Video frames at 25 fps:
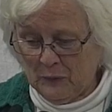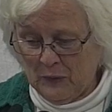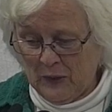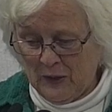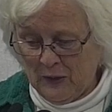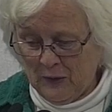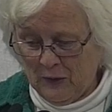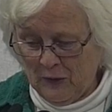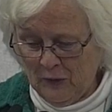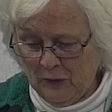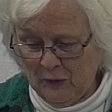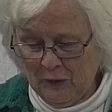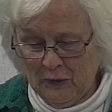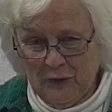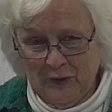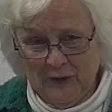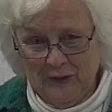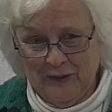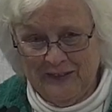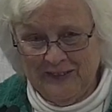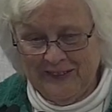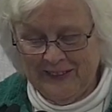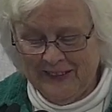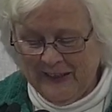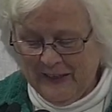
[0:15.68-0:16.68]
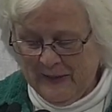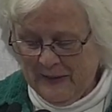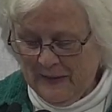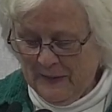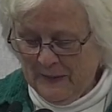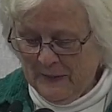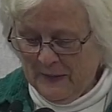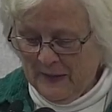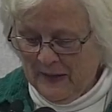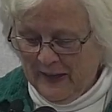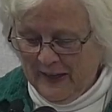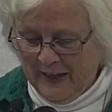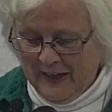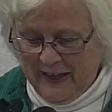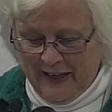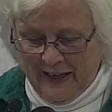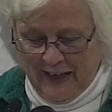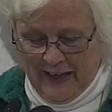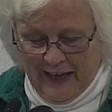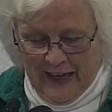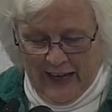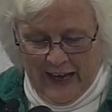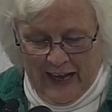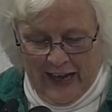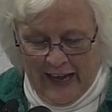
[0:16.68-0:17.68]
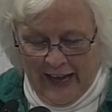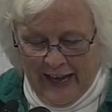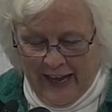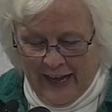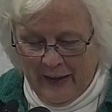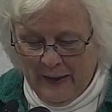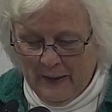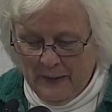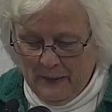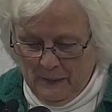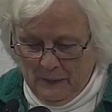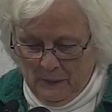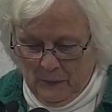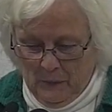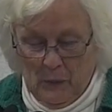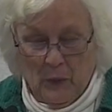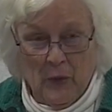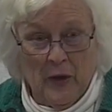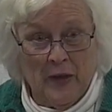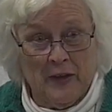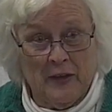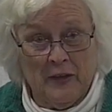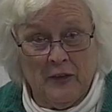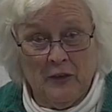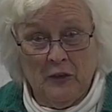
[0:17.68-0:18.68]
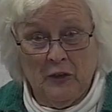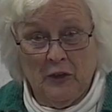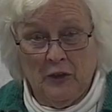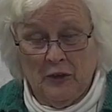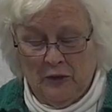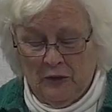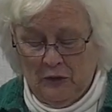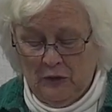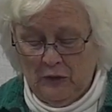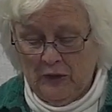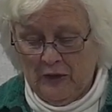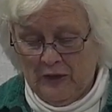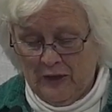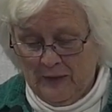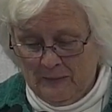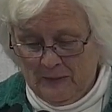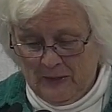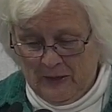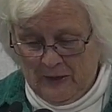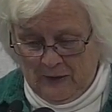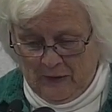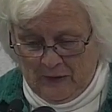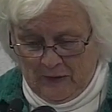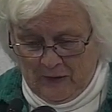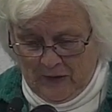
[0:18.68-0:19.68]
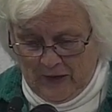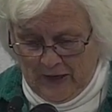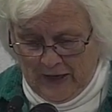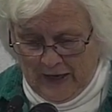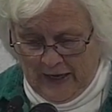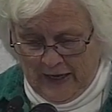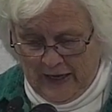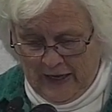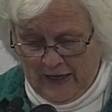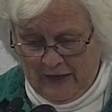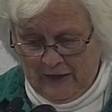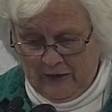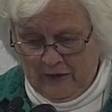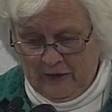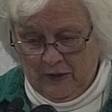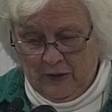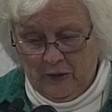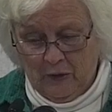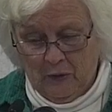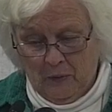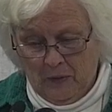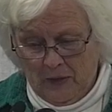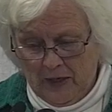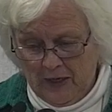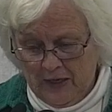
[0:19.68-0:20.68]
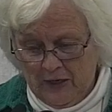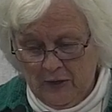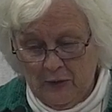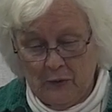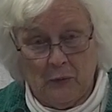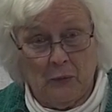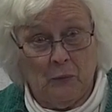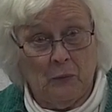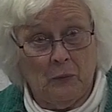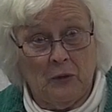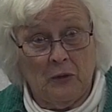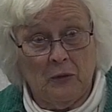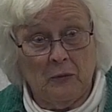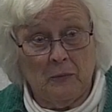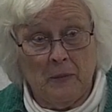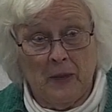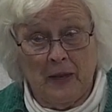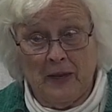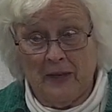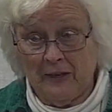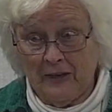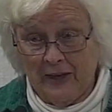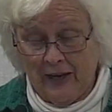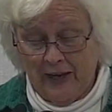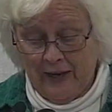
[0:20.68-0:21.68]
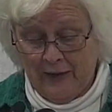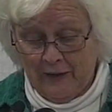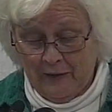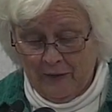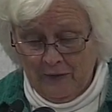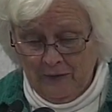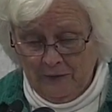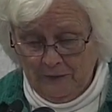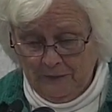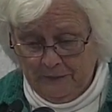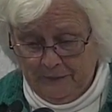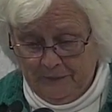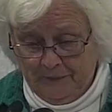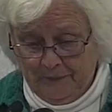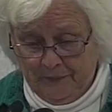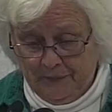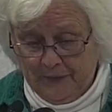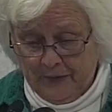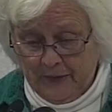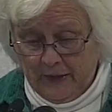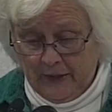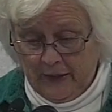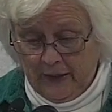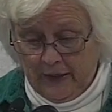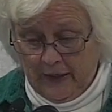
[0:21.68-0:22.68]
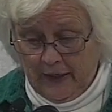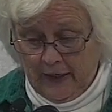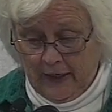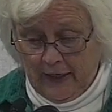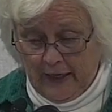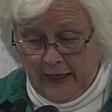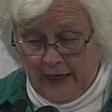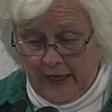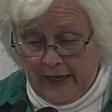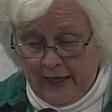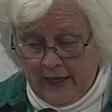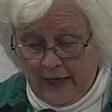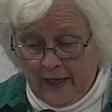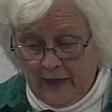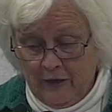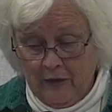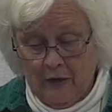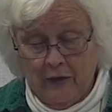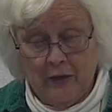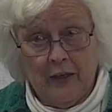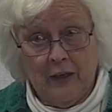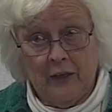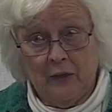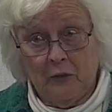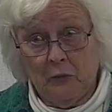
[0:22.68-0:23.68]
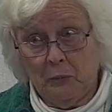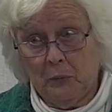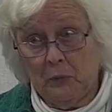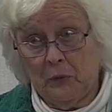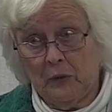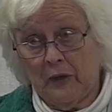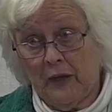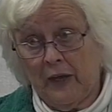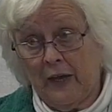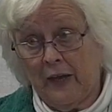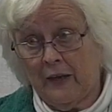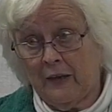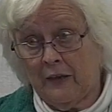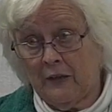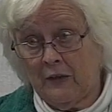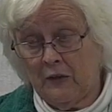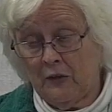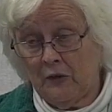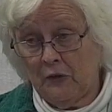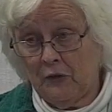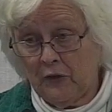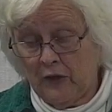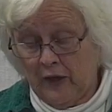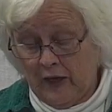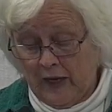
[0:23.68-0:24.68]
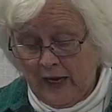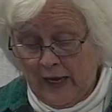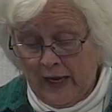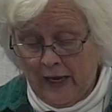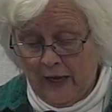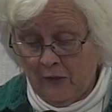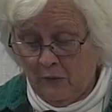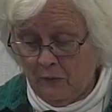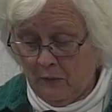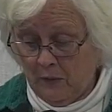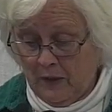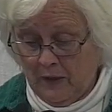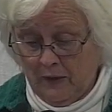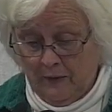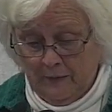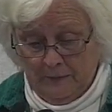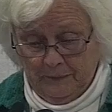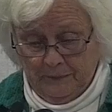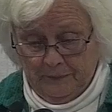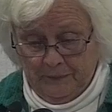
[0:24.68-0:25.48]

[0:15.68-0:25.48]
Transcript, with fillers: readers. I wanted to come here and acquaint you with my tale and its protagonist, Andrea.